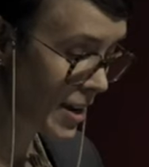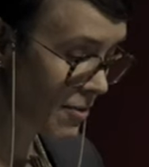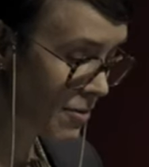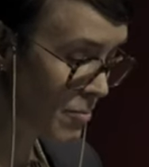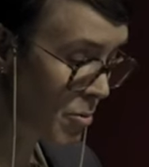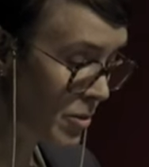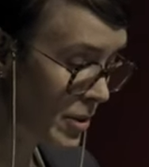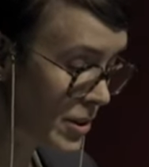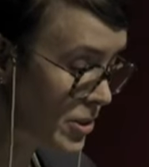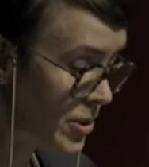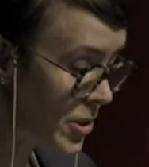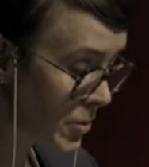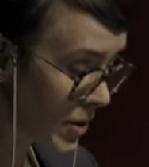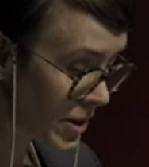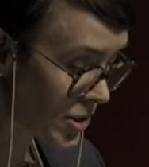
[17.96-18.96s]
reporting to
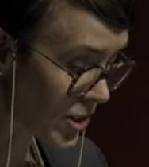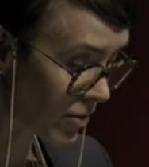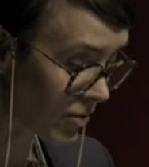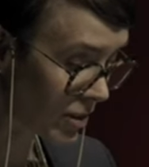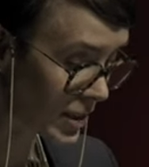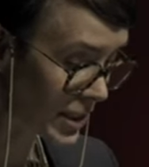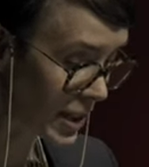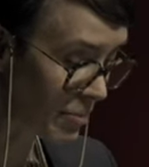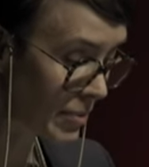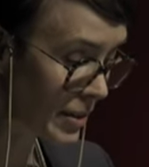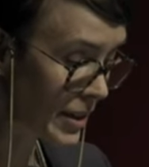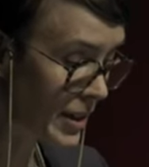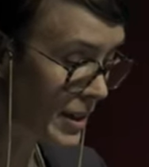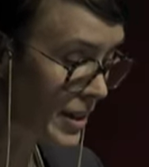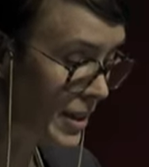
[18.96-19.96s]
the U N General
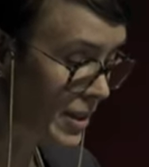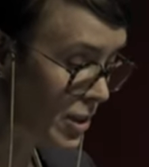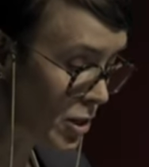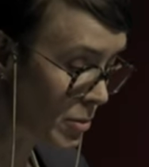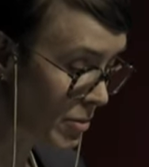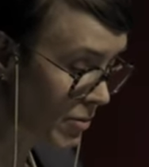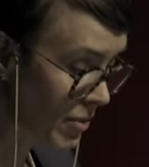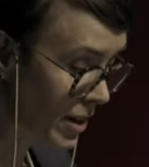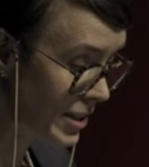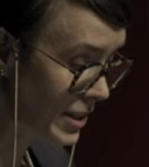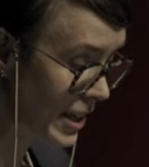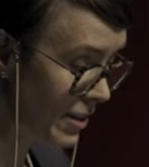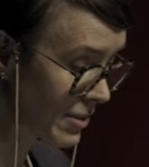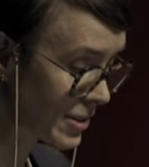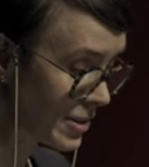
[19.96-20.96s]
Assembly and the Human Rights
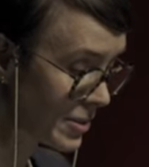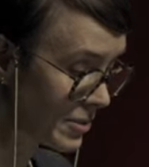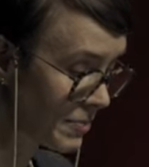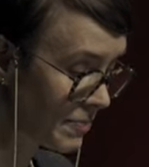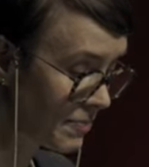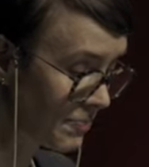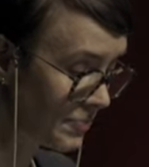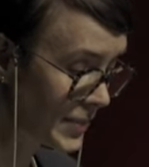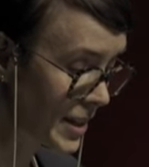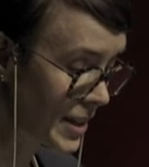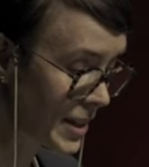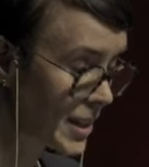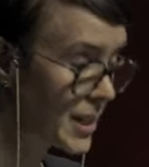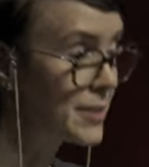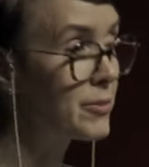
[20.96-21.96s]
Council.
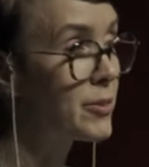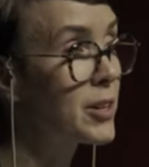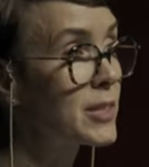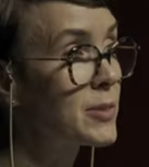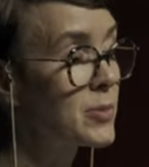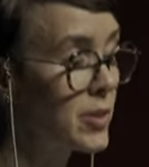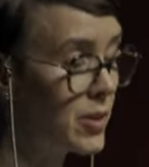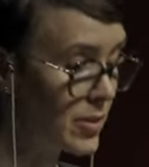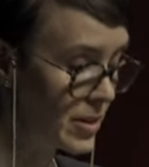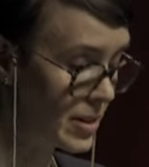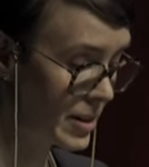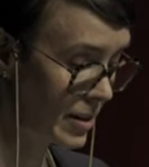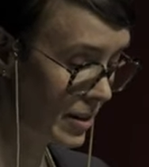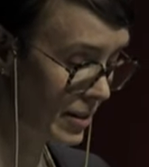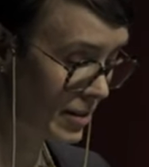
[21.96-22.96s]
His focus was
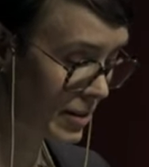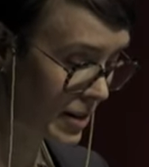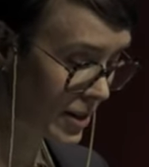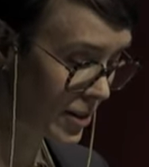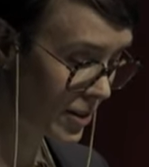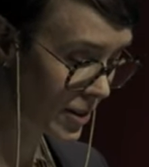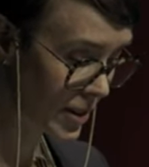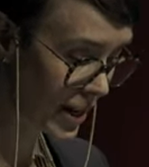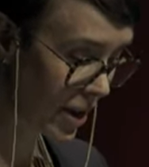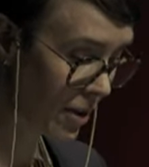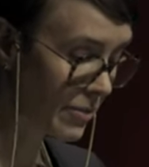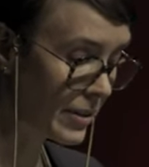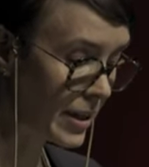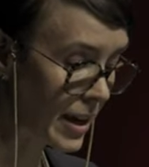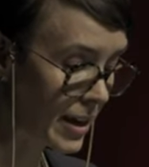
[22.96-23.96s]
on
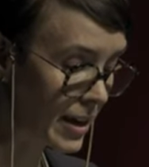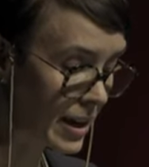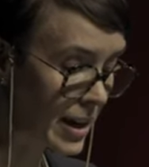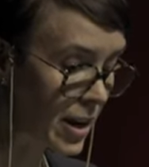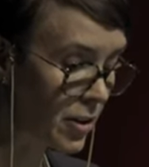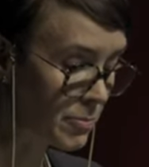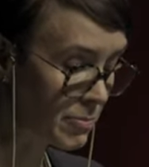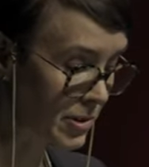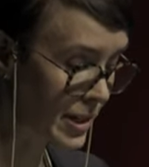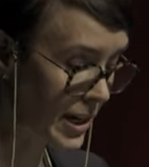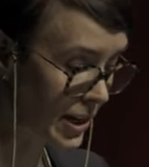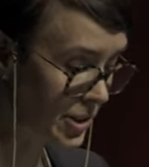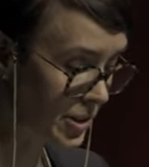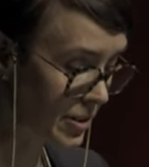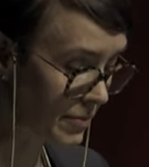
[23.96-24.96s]
healthcare and health
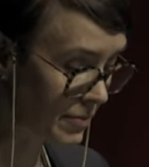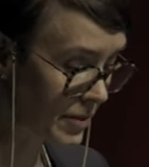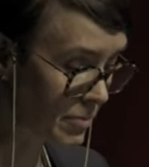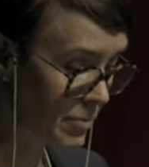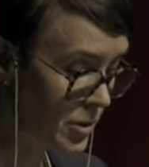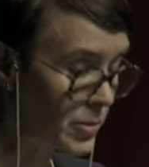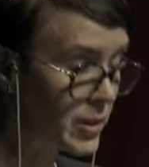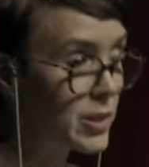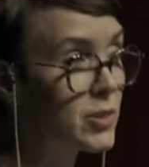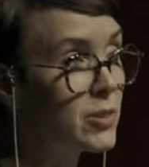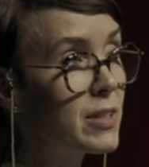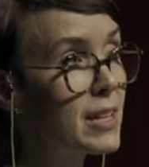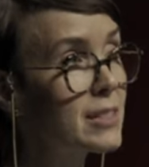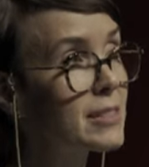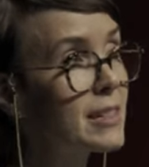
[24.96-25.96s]
protection. And between two
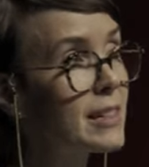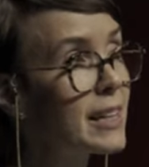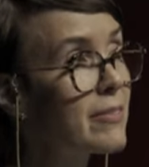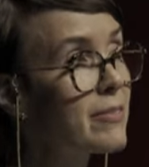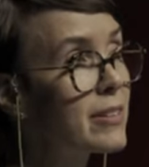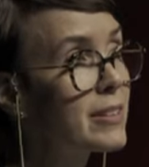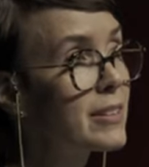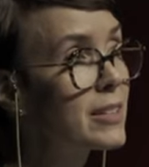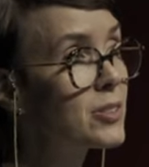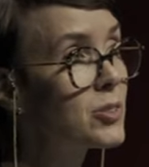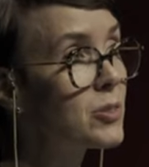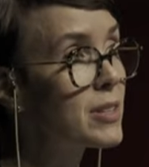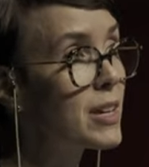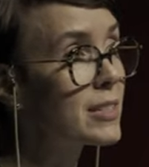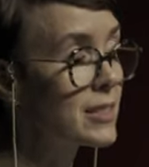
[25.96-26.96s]
thousand eleven and
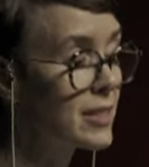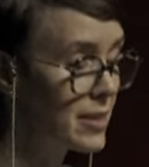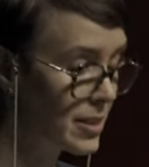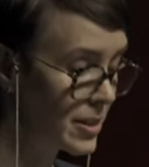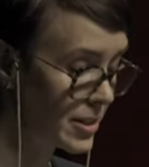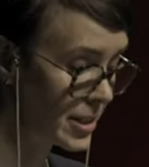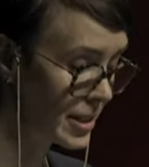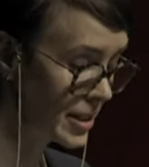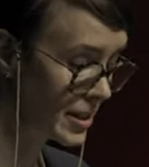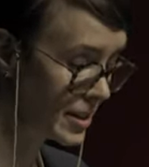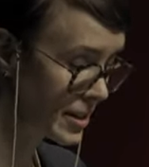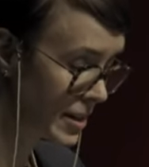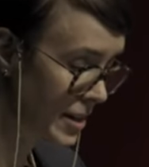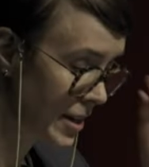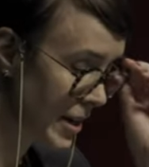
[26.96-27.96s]
two thousand thirteen,
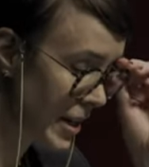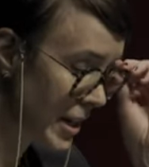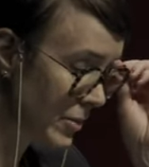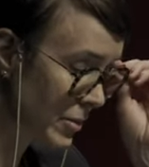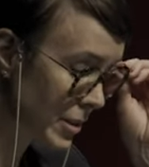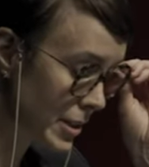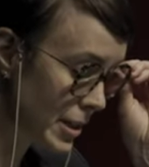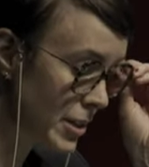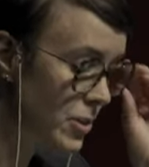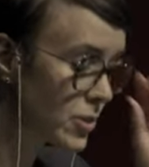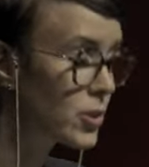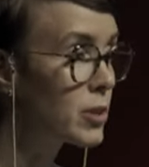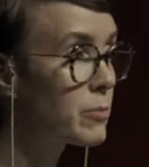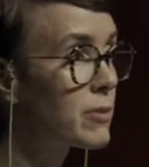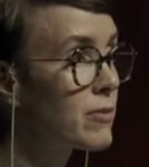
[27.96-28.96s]
he was a senior
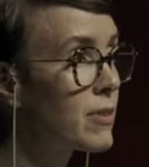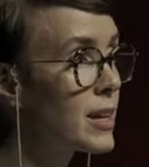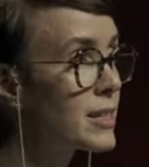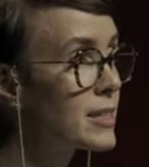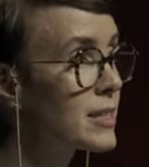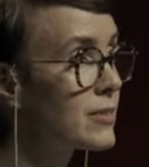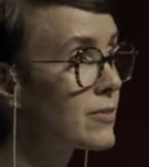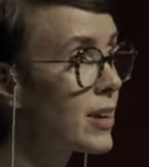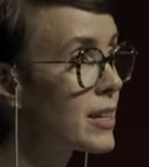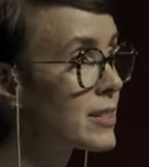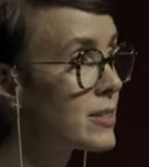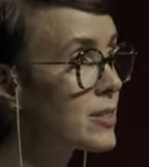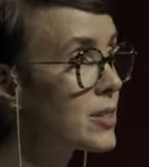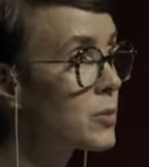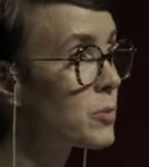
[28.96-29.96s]
human rights
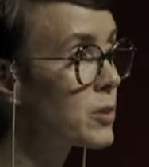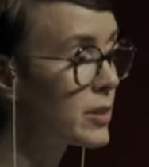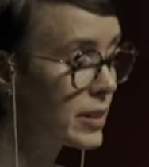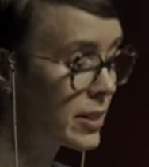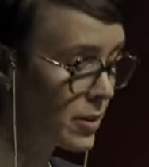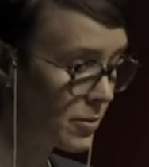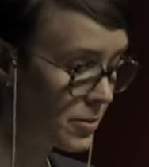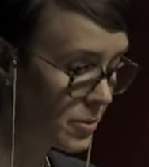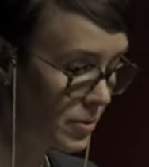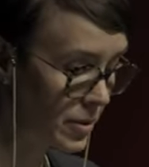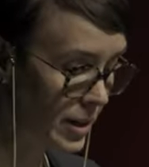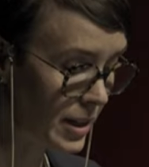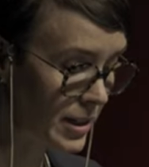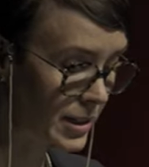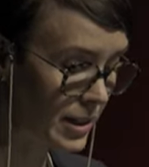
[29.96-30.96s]
advisor to the World Health
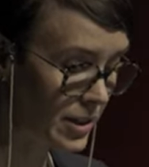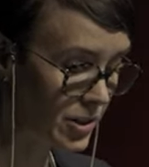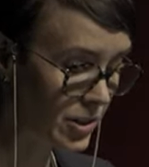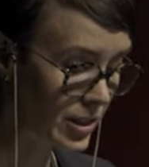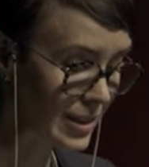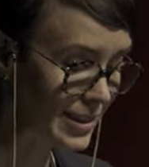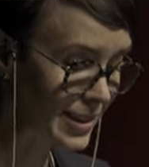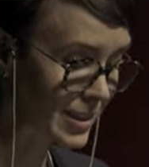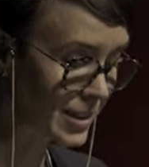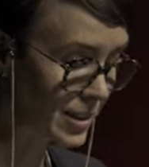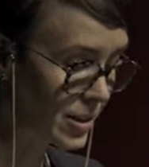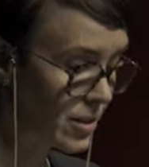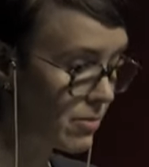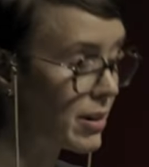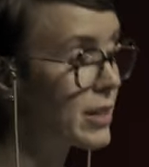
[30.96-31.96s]
Organization
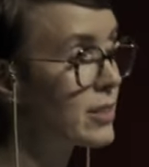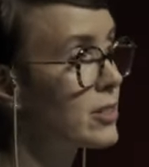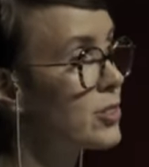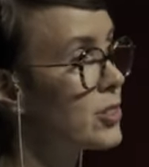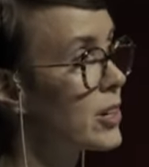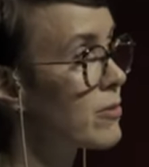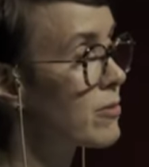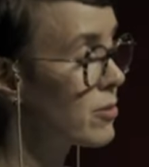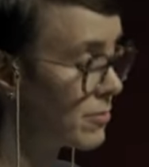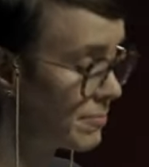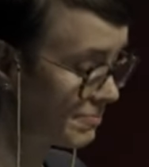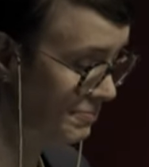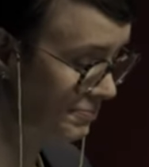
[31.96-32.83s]
Assistant Director General.